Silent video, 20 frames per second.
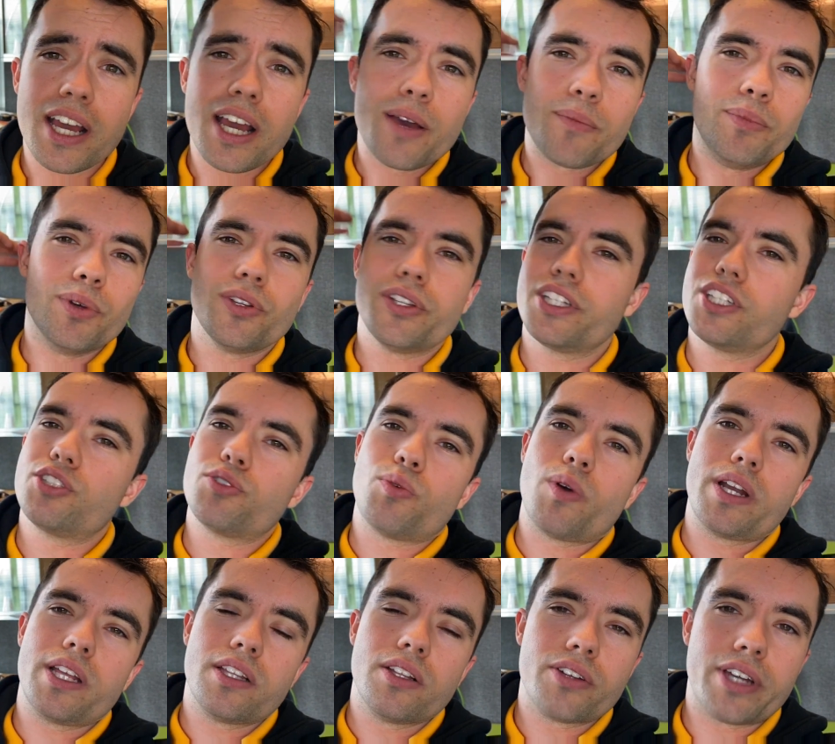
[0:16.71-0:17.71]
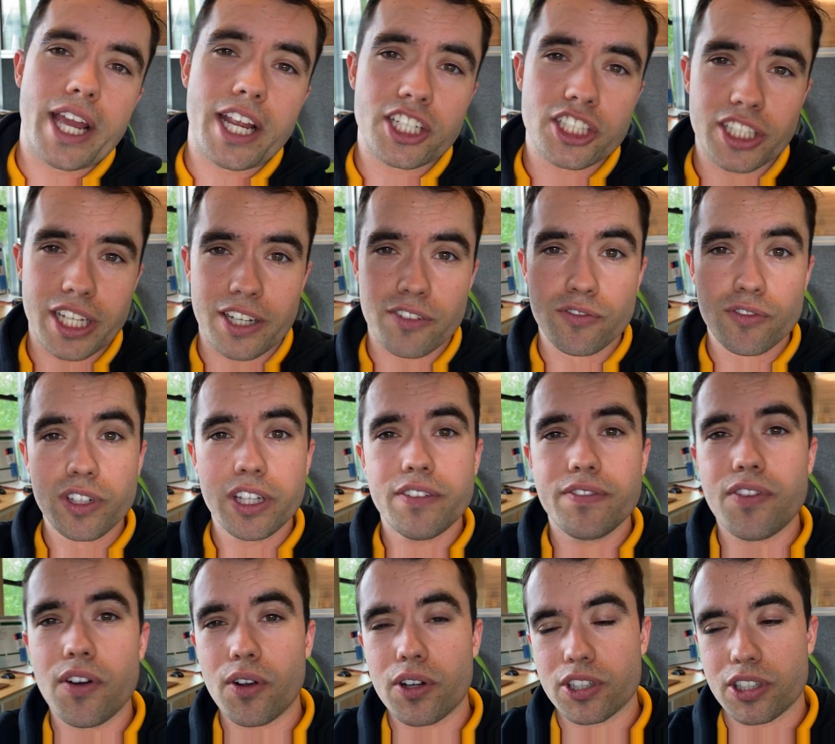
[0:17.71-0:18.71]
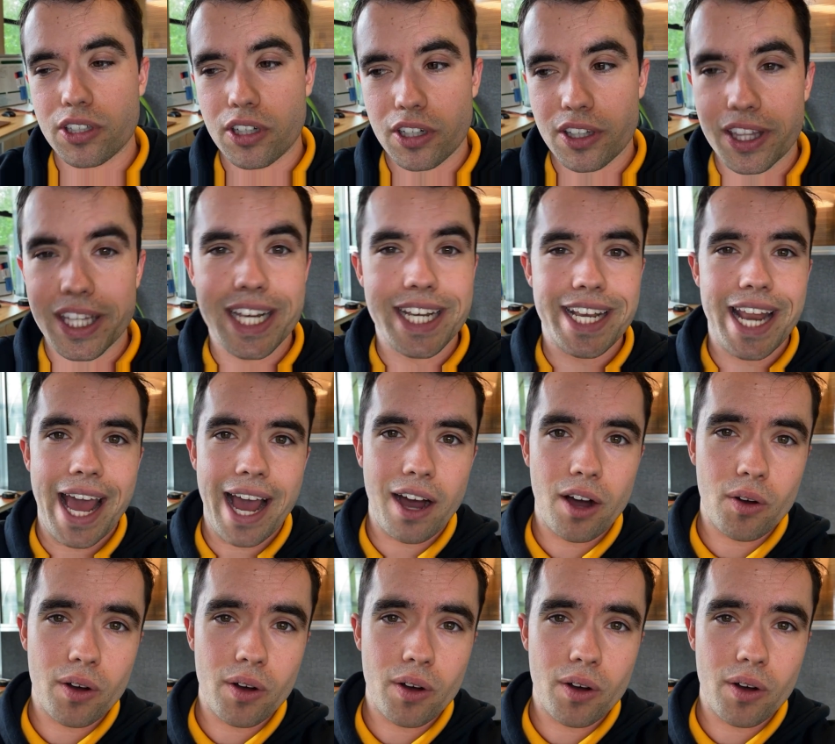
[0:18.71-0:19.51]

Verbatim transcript: building 20 locations, and really focus on the now.